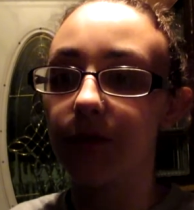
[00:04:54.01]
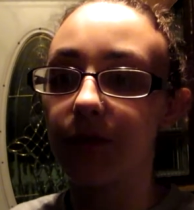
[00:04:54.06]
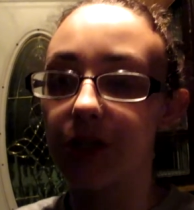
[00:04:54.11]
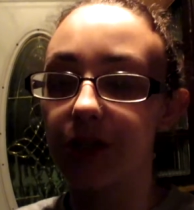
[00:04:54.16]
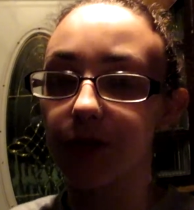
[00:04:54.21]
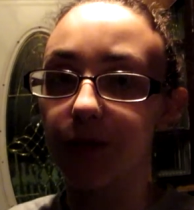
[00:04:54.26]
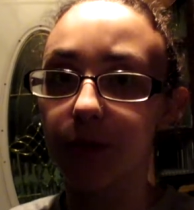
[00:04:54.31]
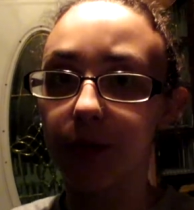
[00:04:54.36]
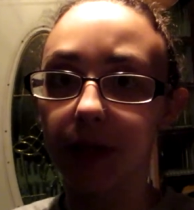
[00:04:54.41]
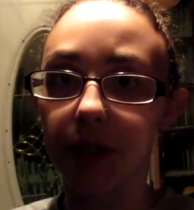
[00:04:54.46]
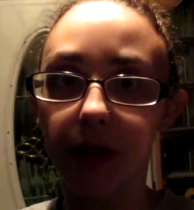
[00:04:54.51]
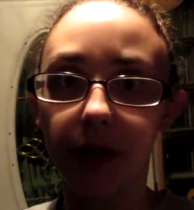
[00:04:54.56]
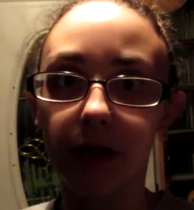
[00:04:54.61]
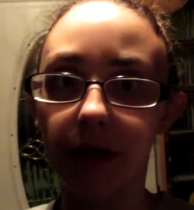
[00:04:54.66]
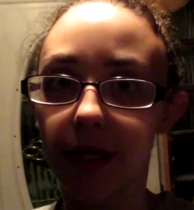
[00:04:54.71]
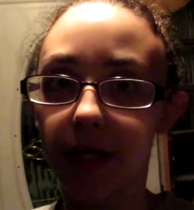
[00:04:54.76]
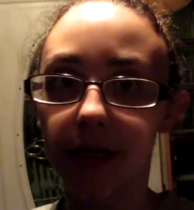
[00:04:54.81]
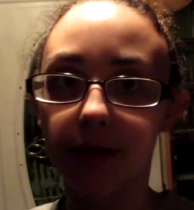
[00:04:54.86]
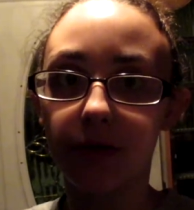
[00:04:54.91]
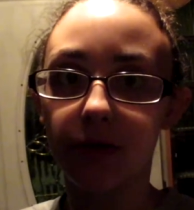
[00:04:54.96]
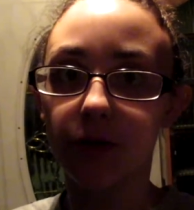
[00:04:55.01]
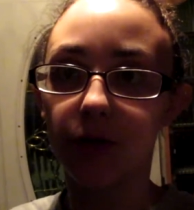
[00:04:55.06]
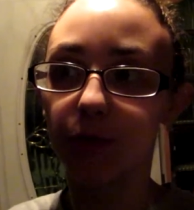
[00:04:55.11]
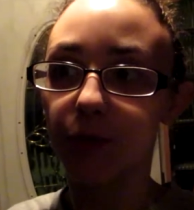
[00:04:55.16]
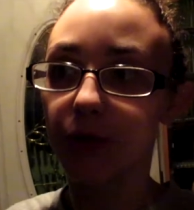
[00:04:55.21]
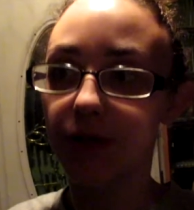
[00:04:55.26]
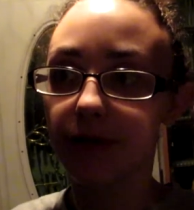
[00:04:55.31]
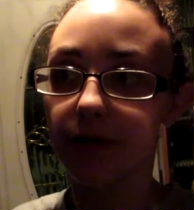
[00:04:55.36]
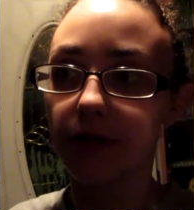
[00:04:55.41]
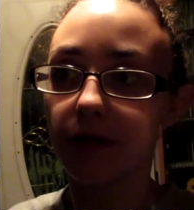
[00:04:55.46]
She's really great at
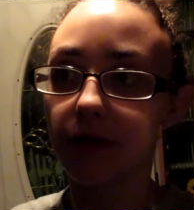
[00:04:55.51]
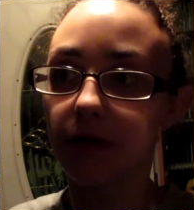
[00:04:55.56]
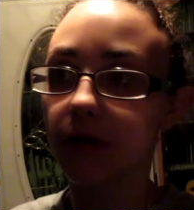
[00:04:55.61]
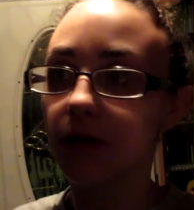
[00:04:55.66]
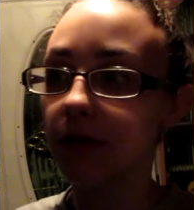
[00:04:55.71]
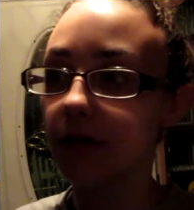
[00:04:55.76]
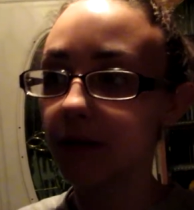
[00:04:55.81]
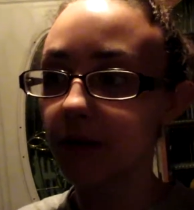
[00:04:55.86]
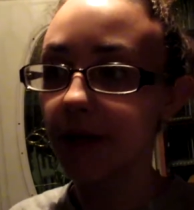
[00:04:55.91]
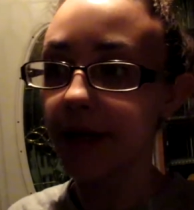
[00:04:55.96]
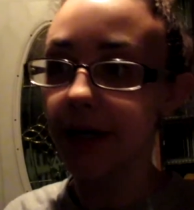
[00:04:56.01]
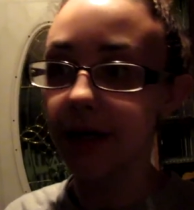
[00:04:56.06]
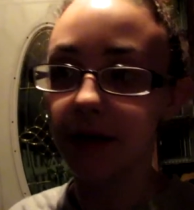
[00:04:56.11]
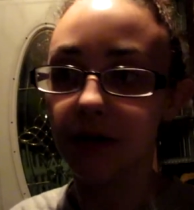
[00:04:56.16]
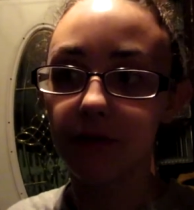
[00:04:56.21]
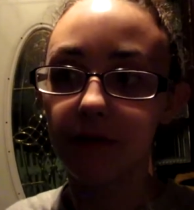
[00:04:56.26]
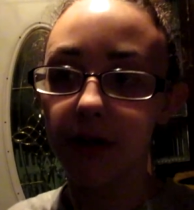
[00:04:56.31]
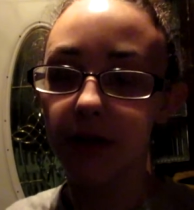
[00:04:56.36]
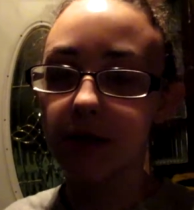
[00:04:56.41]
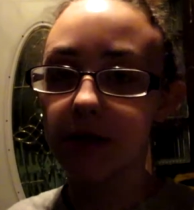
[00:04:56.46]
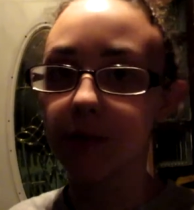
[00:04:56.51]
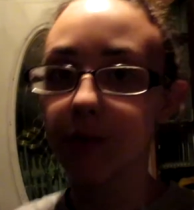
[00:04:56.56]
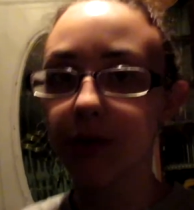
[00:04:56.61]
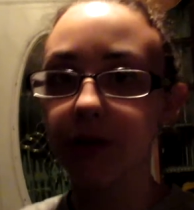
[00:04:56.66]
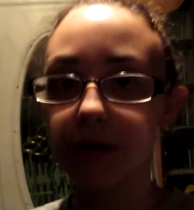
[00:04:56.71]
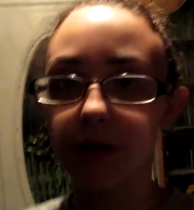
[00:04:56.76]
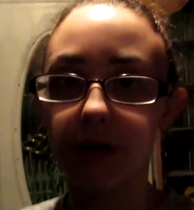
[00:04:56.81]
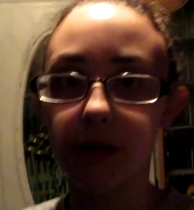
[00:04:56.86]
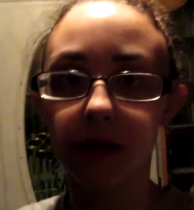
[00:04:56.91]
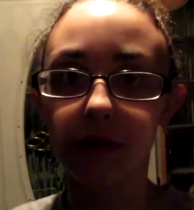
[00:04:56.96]
soups. The like
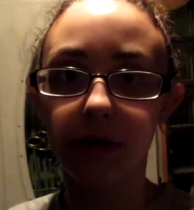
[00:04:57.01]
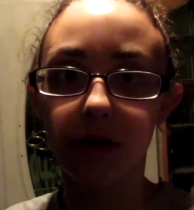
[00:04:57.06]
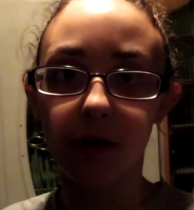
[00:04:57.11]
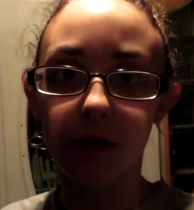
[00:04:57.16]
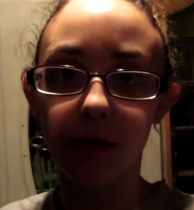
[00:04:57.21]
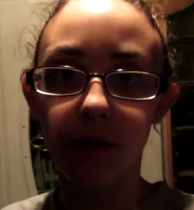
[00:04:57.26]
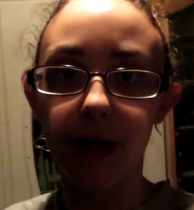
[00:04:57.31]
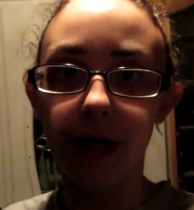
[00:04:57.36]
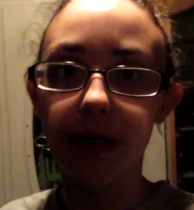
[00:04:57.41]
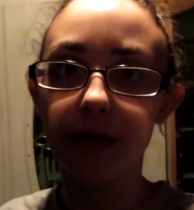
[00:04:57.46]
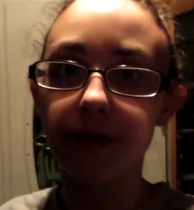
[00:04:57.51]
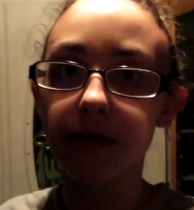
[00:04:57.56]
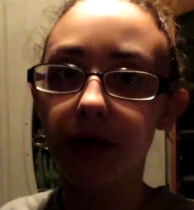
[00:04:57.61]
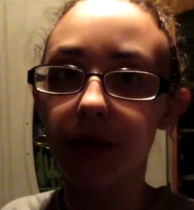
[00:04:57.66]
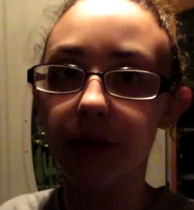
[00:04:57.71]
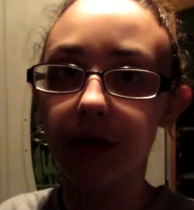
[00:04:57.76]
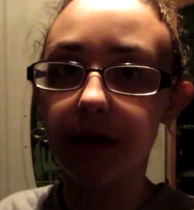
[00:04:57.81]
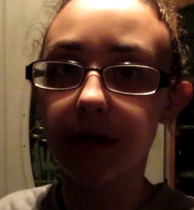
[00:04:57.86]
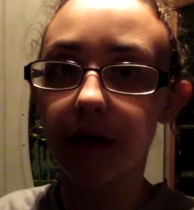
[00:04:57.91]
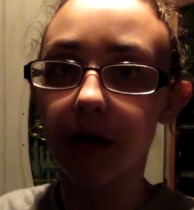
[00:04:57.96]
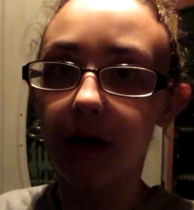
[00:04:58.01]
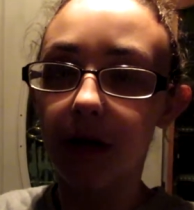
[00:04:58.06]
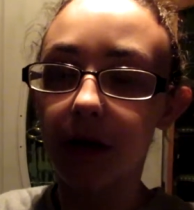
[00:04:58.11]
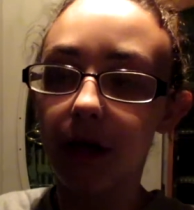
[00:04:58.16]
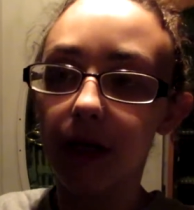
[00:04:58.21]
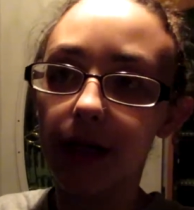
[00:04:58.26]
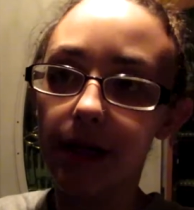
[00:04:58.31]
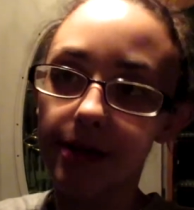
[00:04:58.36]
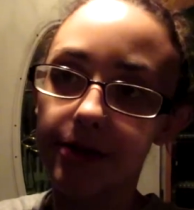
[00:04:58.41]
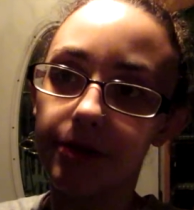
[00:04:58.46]
vegetables are cooked all the way, so it's
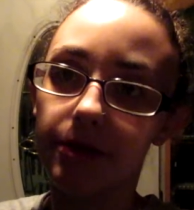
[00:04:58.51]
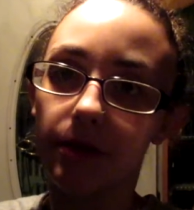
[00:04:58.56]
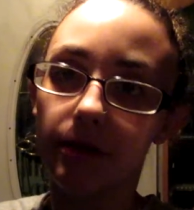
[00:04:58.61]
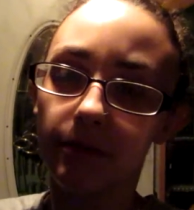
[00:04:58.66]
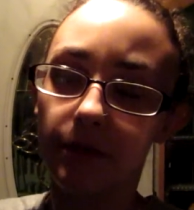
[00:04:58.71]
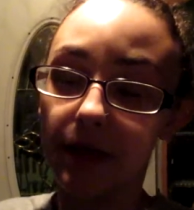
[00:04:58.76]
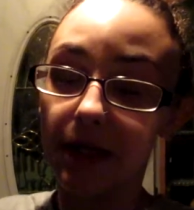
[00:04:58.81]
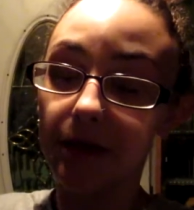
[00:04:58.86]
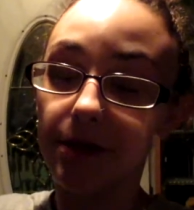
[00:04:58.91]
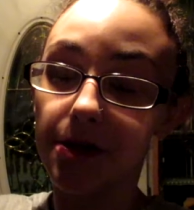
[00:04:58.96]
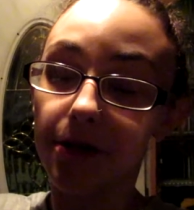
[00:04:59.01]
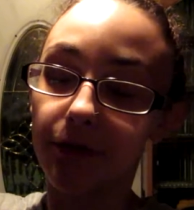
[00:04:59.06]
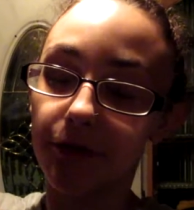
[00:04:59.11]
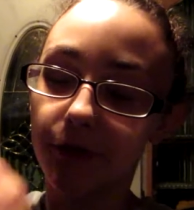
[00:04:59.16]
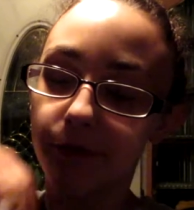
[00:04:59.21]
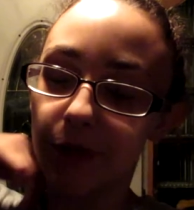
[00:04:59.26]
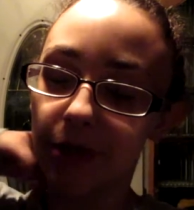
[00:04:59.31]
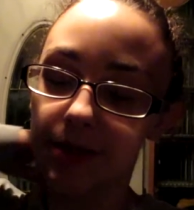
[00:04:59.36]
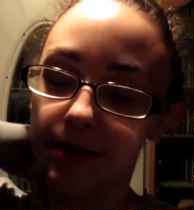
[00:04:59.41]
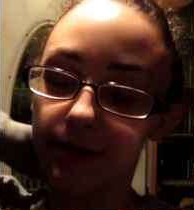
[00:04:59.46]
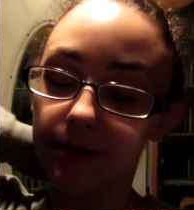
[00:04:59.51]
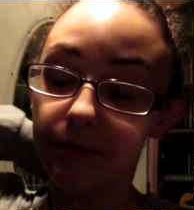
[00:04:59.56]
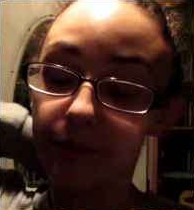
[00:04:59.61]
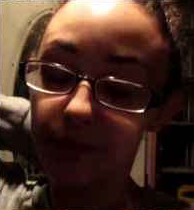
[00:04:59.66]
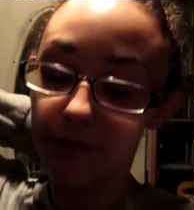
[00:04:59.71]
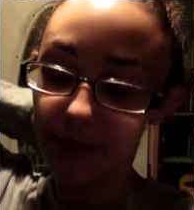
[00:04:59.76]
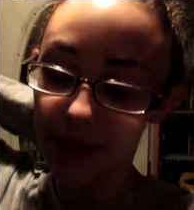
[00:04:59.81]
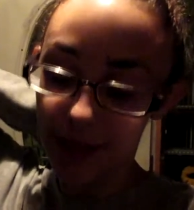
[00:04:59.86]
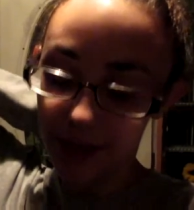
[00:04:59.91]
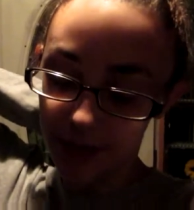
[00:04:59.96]
easier for me to
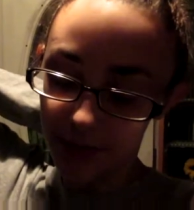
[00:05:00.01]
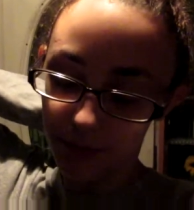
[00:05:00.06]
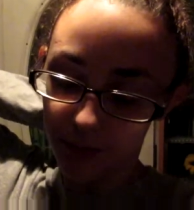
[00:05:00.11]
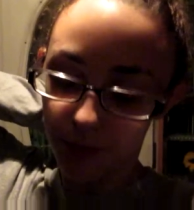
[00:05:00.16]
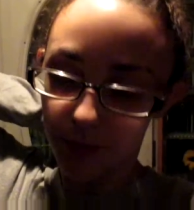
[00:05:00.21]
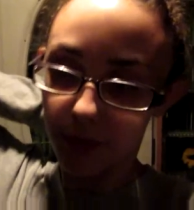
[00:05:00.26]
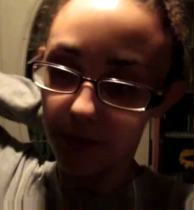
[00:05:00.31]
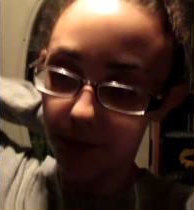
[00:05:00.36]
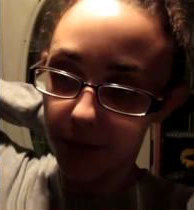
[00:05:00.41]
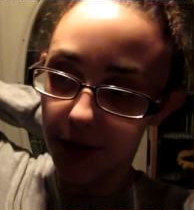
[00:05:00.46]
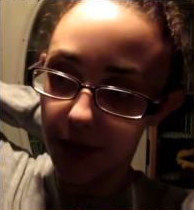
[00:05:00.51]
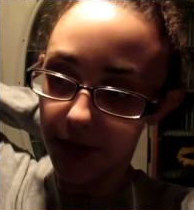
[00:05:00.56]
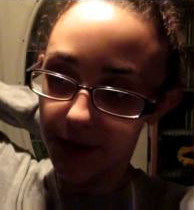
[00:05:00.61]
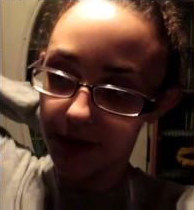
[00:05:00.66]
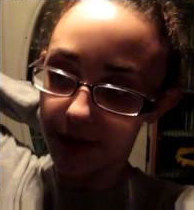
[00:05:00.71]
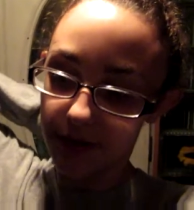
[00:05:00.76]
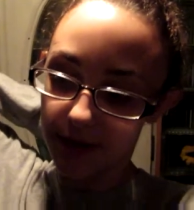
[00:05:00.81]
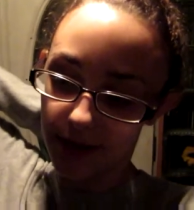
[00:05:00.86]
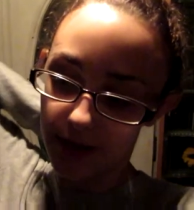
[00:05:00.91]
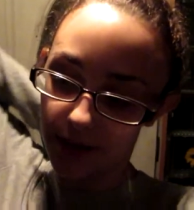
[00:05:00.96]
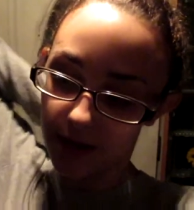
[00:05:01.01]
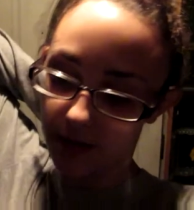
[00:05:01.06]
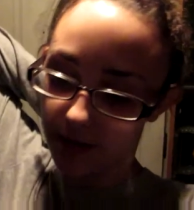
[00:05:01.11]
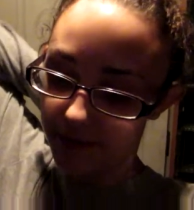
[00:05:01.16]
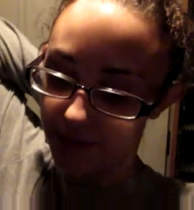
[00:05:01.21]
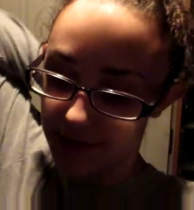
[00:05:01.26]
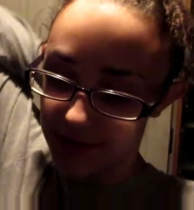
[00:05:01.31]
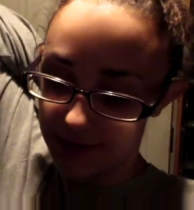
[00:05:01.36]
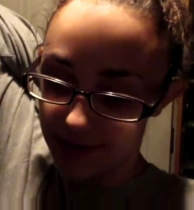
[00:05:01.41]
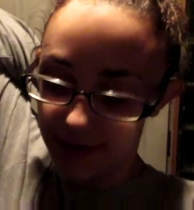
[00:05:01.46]
eat, but it's like
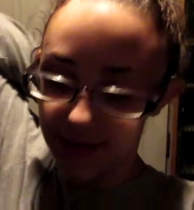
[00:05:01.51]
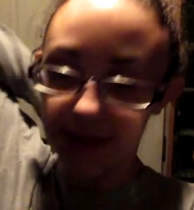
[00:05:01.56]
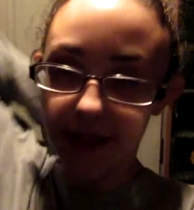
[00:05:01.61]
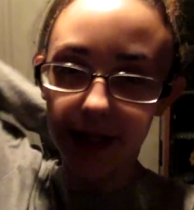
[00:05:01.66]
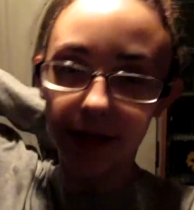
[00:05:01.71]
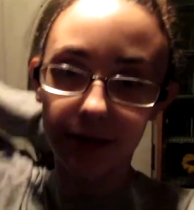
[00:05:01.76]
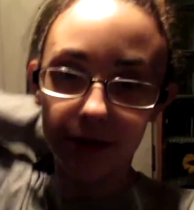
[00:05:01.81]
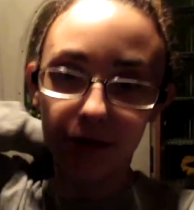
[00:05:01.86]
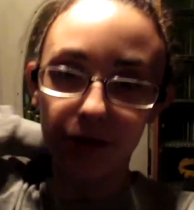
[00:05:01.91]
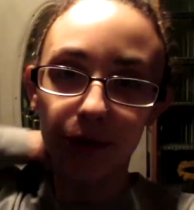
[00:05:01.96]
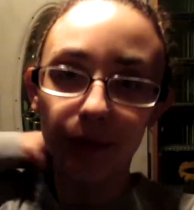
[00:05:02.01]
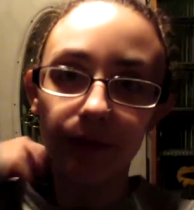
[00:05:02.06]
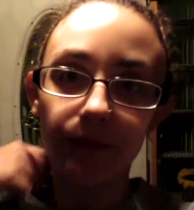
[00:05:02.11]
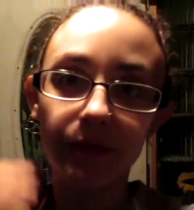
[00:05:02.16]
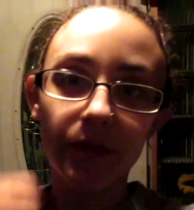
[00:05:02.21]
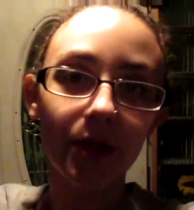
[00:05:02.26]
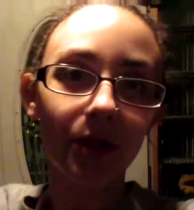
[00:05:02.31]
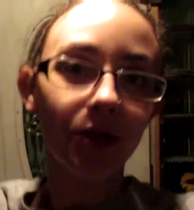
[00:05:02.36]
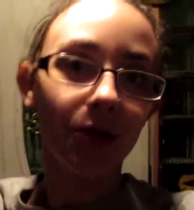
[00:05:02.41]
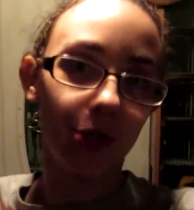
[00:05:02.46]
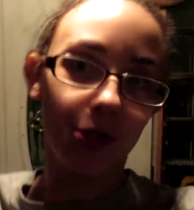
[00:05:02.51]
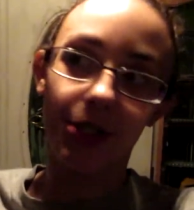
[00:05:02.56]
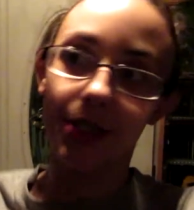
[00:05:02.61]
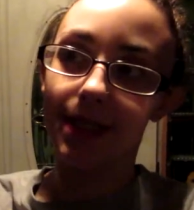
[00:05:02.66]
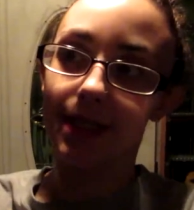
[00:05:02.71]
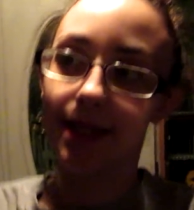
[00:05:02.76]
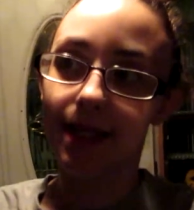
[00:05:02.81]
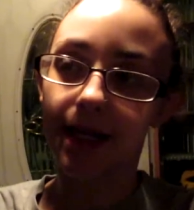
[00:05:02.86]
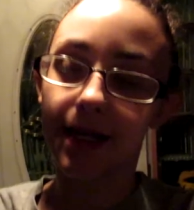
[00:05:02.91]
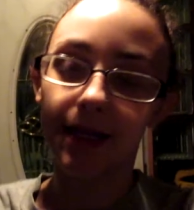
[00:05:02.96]
a steak soup, so
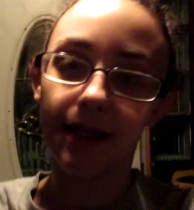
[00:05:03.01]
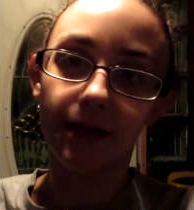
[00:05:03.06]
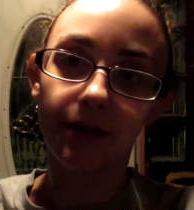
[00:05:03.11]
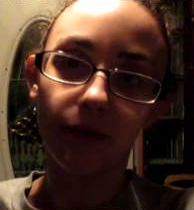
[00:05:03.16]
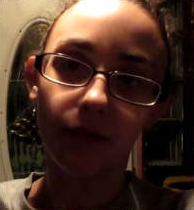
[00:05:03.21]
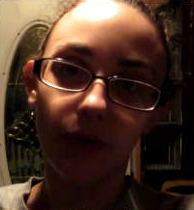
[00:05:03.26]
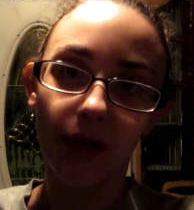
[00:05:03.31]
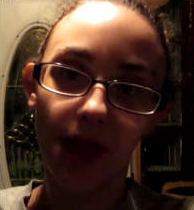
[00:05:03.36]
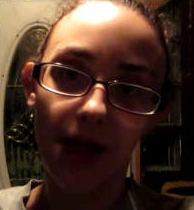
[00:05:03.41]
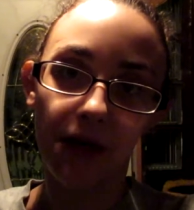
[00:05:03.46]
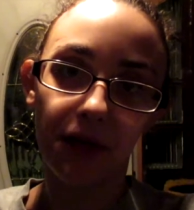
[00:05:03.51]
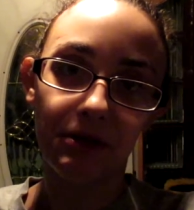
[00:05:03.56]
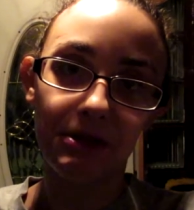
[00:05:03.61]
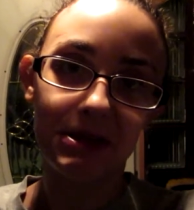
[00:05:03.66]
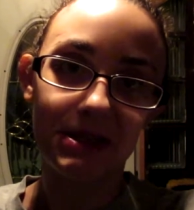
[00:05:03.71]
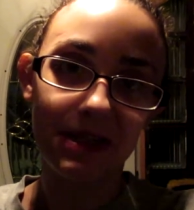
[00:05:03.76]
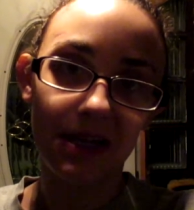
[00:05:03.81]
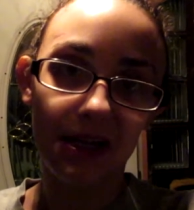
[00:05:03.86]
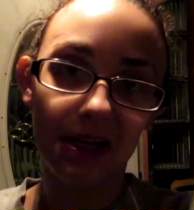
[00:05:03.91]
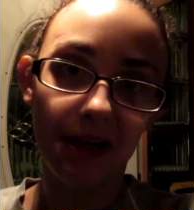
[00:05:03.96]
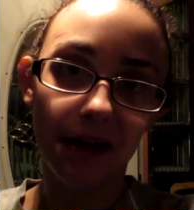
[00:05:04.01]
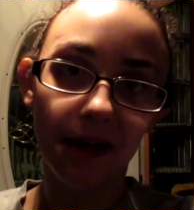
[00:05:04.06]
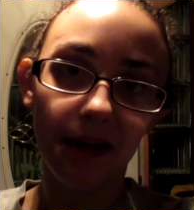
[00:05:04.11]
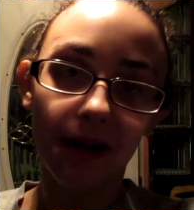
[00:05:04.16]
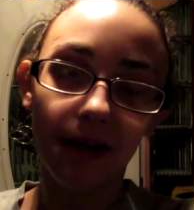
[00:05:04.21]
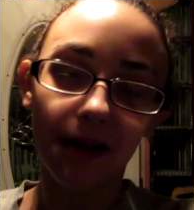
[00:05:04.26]
just take it without the steak.